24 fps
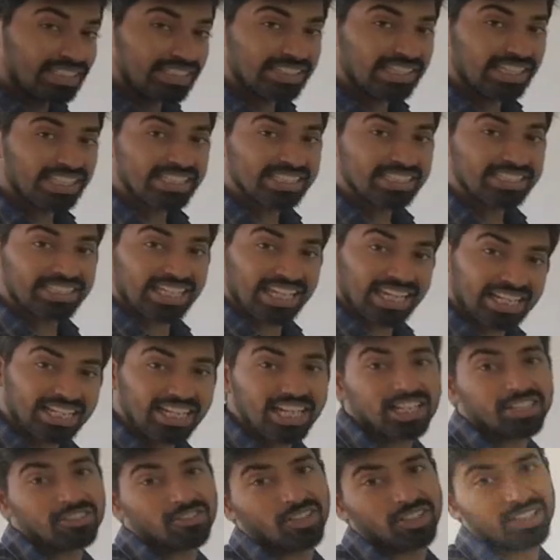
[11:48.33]
a
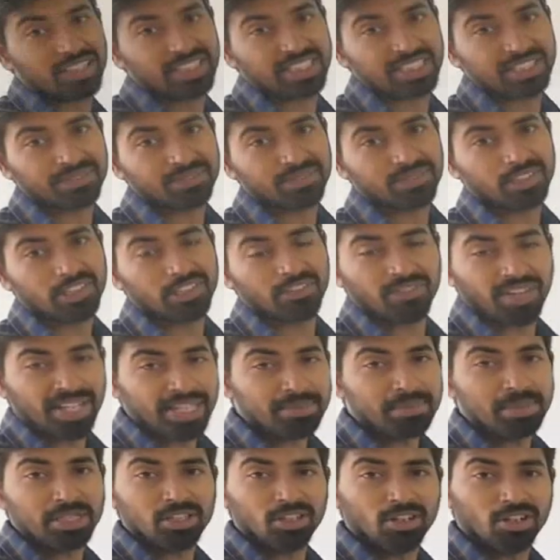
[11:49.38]
scalar quantity. Why?
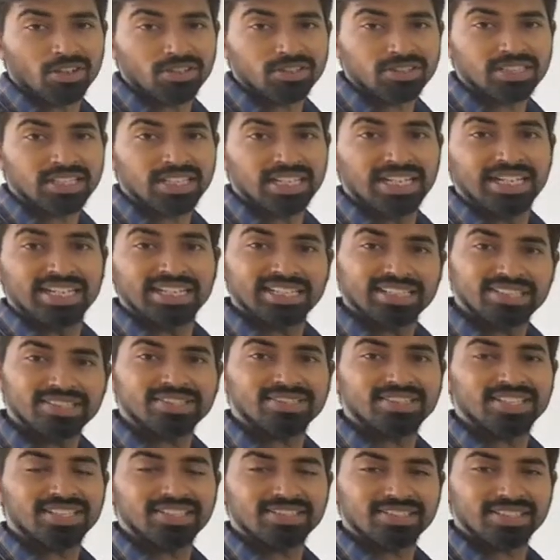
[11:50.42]
Because
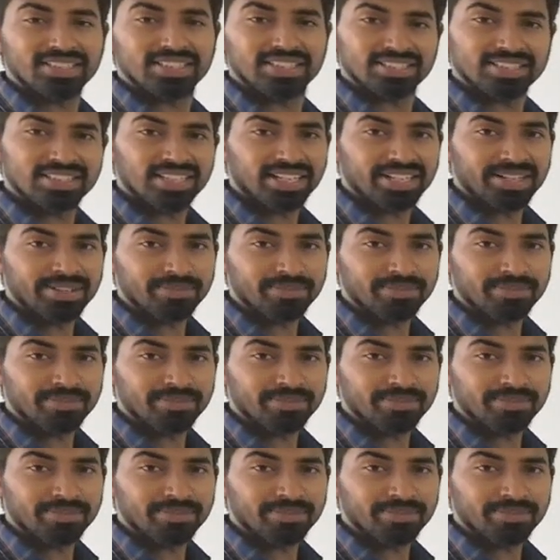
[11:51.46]
distance is the